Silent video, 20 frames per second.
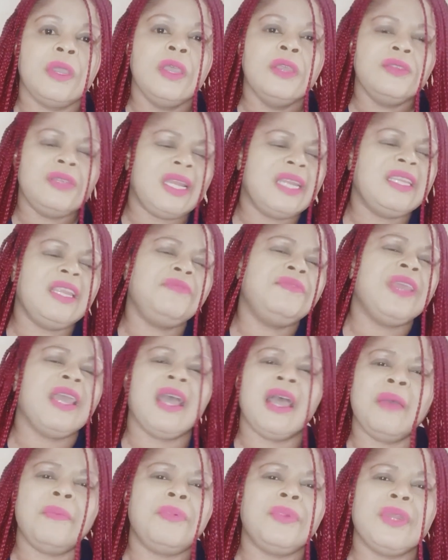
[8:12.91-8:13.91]
So that if they
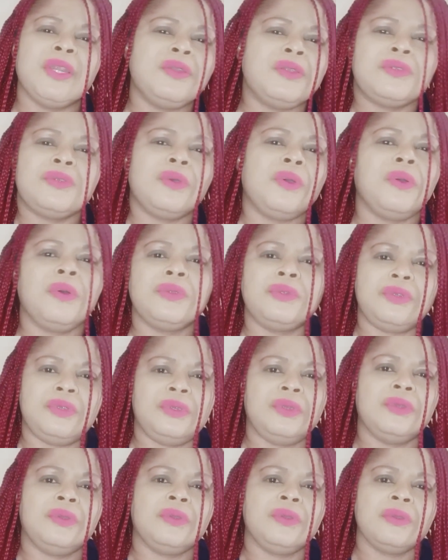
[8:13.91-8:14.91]
happen, it doesn't hurt
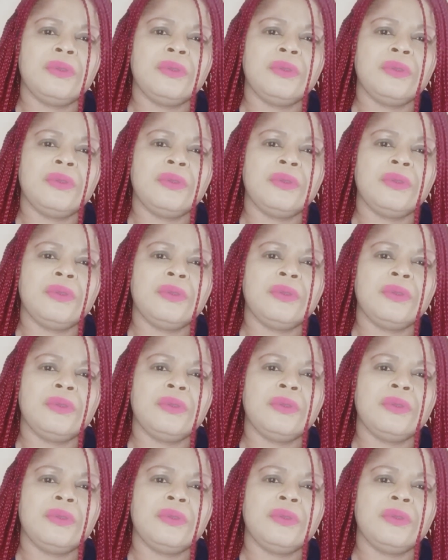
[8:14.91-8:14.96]
you.